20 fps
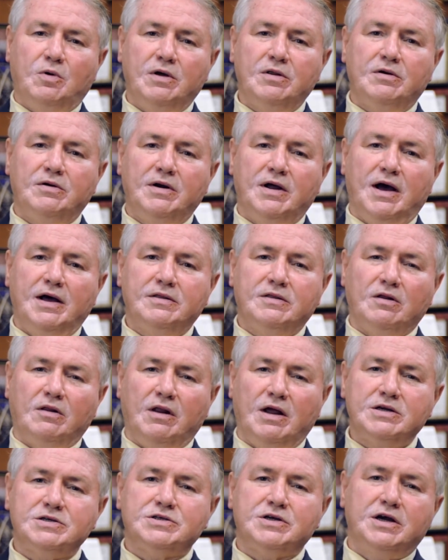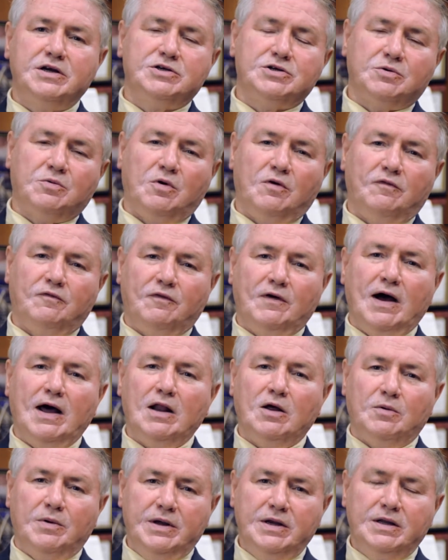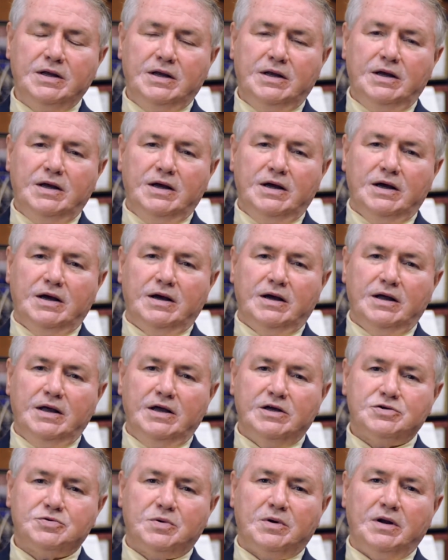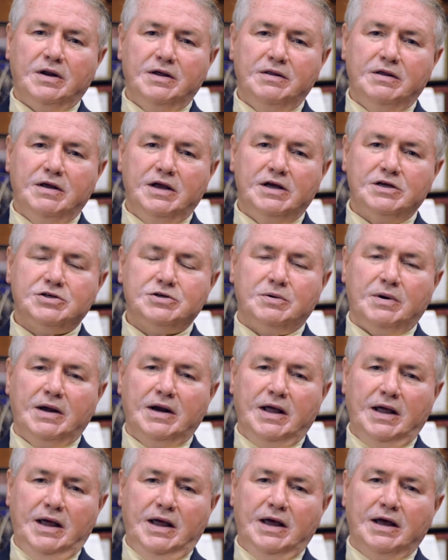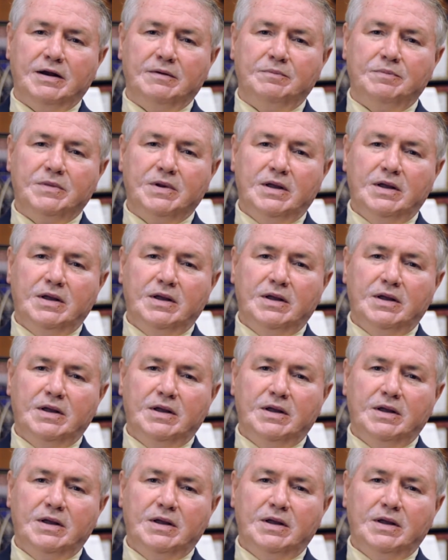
whether or not the legislature will follow it is really the issue at hand.